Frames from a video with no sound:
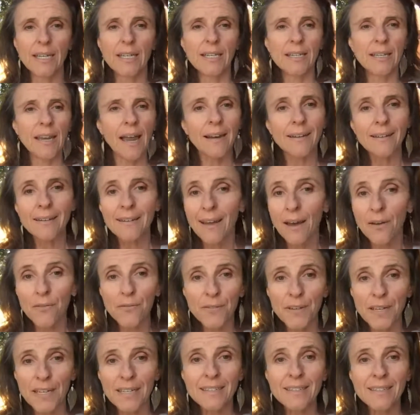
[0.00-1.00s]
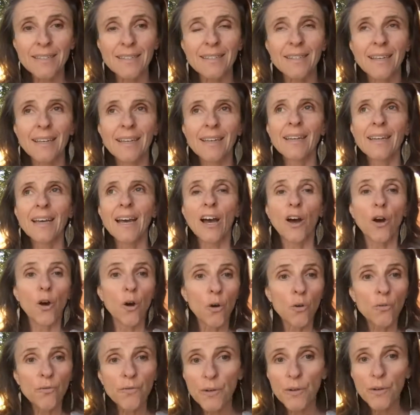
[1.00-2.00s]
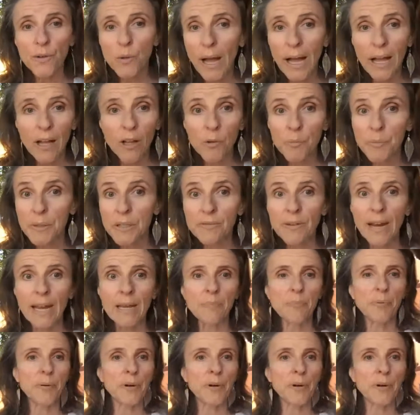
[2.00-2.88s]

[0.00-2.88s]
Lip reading: not enoughness, overwhelm, right?